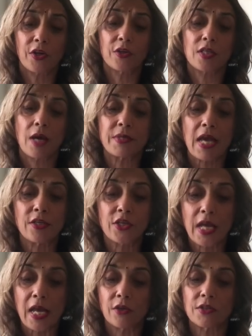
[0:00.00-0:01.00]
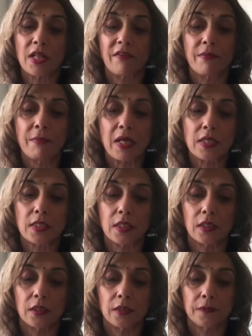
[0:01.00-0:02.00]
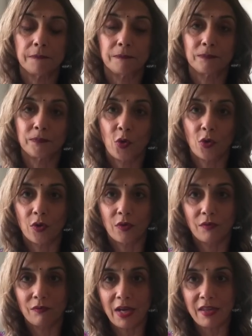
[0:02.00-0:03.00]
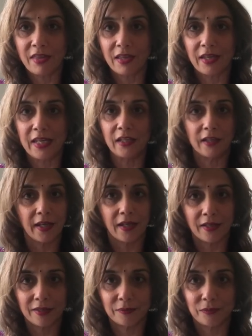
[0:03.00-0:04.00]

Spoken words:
good time to educate yourself in medicine or anything healing.